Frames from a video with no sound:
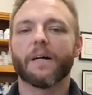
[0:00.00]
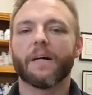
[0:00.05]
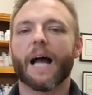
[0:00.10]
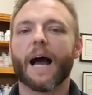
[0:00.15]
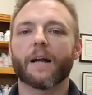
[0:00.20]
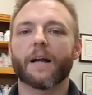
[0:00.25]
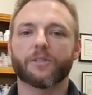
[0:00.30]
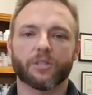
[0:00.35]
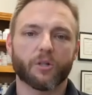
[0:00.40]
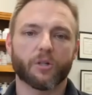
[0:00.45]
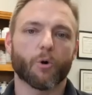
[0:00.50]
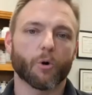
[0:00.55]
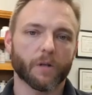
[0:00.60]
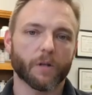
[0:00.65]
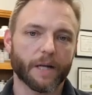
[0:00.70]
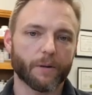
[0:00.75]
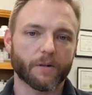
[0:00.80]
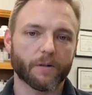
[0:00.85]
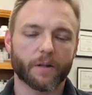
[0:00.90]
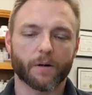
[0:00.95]
How does it
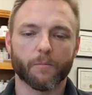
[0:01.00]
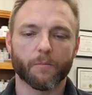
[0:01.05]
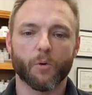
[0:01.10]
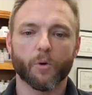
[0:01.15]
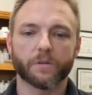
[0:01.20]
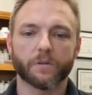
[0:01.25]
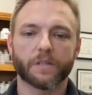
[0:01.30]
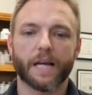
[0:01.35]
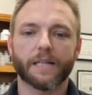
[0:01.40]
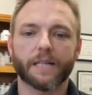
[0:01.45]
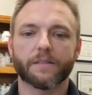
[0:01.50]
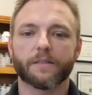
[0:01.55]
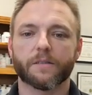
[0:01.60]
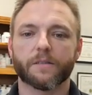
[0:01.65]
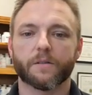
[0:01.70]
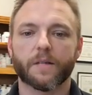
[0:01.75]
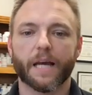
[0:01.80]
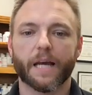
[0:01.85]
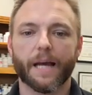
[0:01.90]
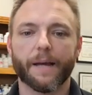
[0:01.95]
correlate with other mold tests,
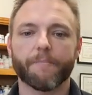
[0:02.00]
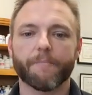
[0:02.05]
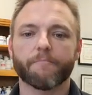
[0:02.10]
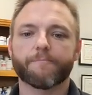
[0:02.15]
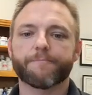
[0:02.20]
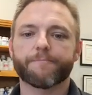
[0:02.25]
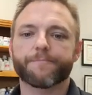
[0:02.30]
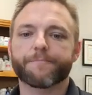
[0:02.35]
okay?